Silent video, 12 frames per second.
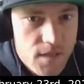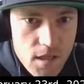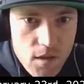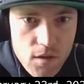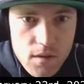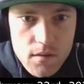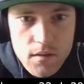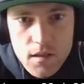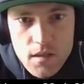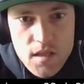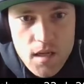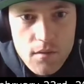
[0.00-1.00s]
ticker,
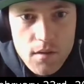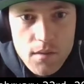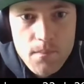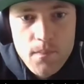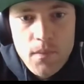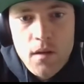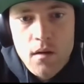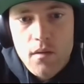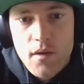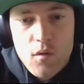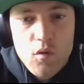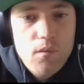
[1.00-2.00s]
etc.
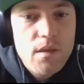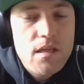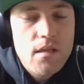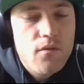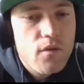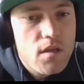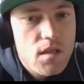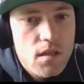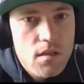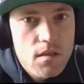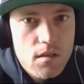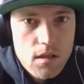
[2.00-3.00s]
There will be
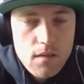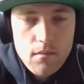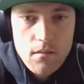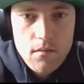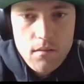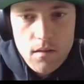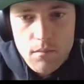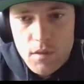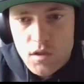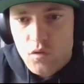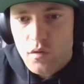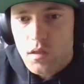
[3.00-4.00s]
differences in
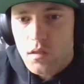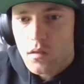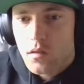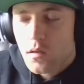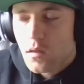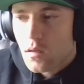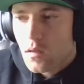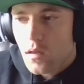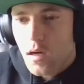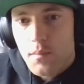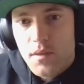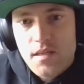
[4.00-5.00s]
between
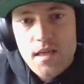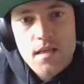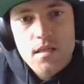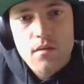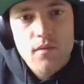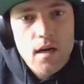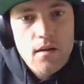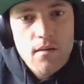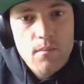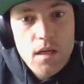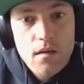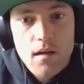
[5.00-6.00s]
the test
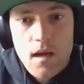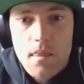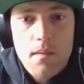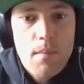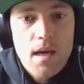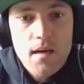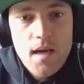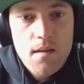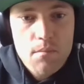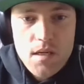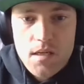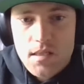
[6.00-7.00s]
environment and the mainnet,
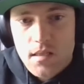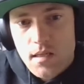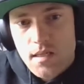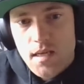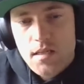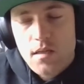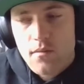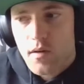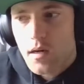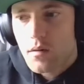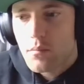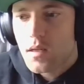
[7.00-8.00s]
because in the test
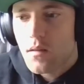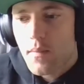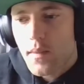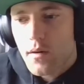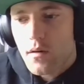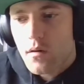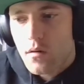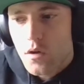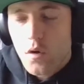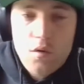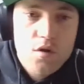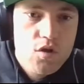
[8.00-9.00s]
environment, there are
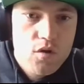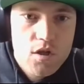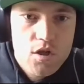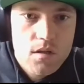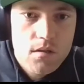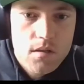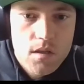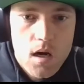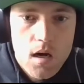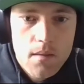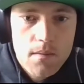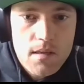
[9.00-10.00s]
no restrictions
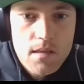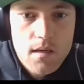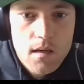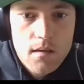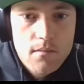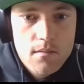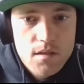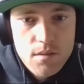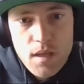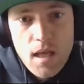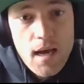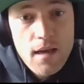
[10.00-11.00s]
on the
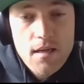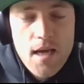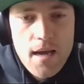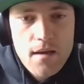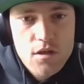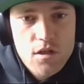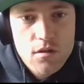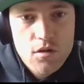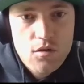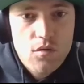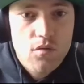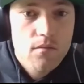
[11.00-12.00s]
supply attached
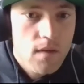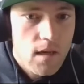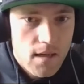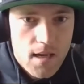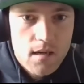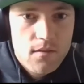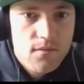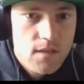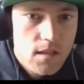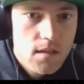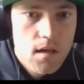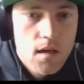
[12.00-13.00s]
to an
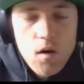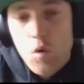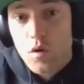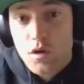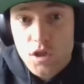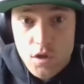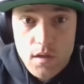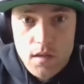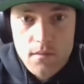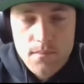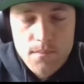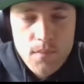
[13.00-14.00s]
NFT or
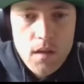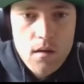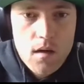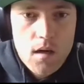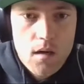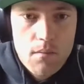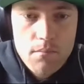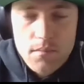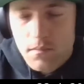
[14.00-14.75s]
token. I